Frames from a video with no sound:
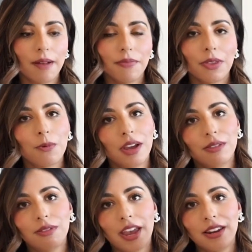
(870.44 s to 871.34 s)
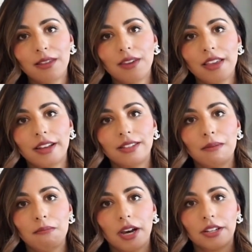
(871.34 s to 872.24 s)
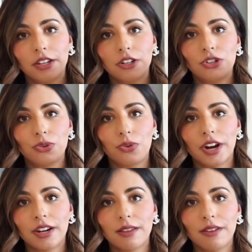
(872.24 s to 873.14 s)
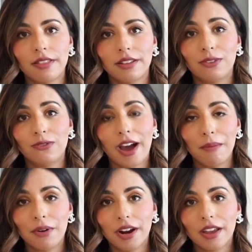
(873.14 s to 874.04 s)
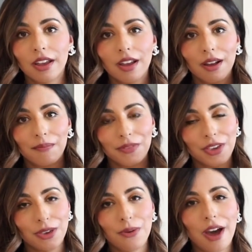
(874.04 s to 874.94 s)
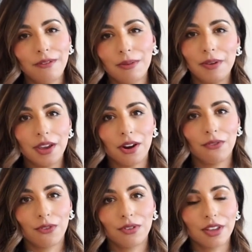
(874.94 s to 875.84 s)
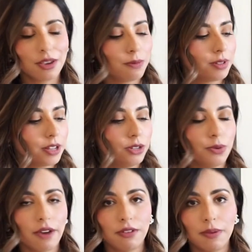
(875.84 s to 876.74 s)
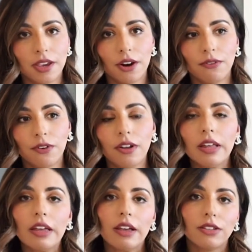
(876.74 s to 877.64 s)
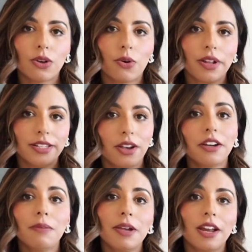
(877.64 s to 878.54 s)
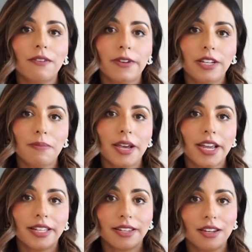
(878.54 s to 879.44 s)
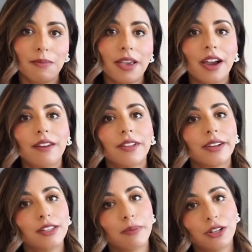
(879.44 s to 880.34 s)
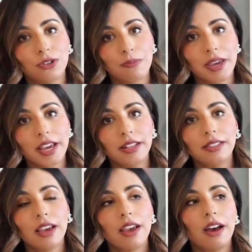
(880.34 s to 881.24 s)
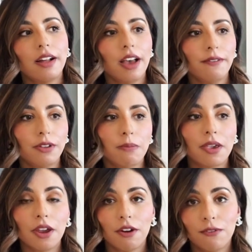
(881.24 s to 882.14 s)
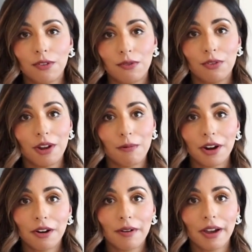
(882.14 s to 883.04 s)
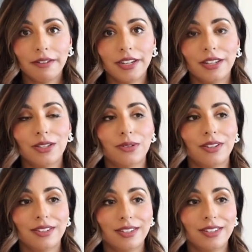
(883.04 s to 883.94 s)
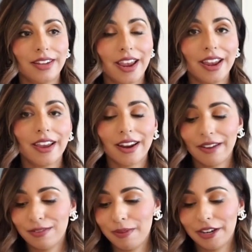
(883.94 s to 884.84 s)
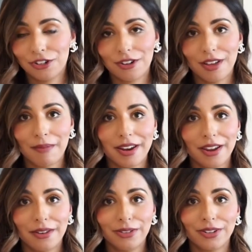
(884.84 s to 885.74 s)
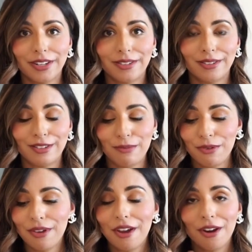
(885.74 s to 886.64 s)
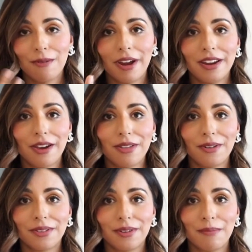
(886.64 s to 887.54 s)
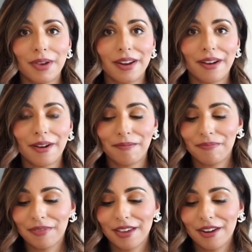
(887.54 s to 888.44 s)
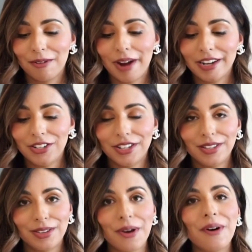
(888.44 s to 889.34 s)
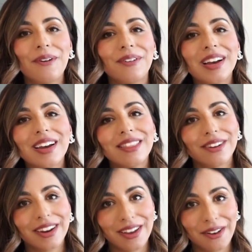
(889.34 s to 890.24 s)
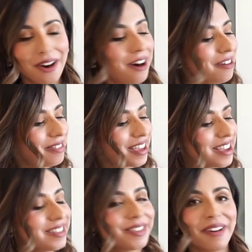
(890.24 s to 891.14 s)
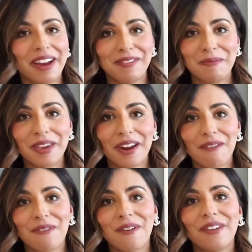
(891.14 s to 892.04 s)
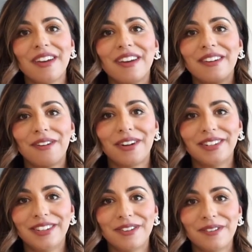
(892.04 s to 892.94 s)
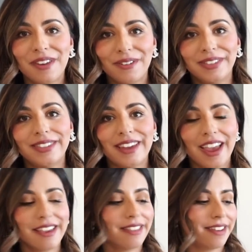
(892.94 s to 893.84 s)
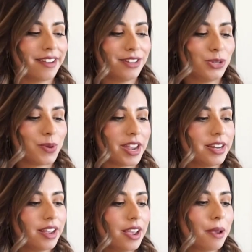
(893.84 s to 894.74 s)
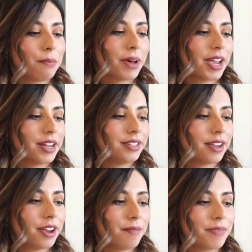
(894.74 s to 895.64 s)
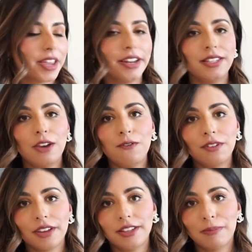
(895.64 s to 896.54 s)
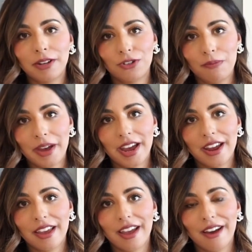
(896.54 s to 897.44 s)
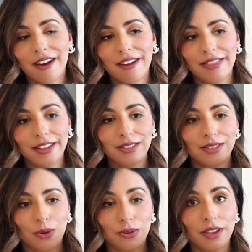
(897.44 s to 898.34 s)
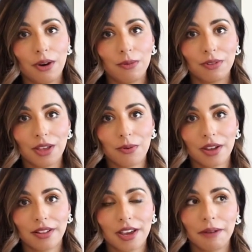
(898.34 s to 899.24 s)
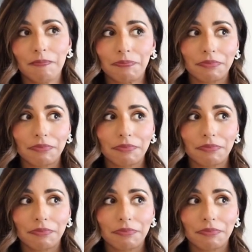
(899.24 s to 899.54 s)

With anything that's embellished or anything that's fabric, you have to be careful. Like you really do have to be careful. So it's not going to be an everyday bag. It's going to be kind of like a special piece. I'll have to be careful of what I wear around it so it doesn't snag. I have to make sure that my nails are nice and smooth. Right now they're a little bit ratchet, so they're getting caught on things, so I have to be careful not to, you know, snag the tweed. But it is definitely a special bag. This sold out really quickly.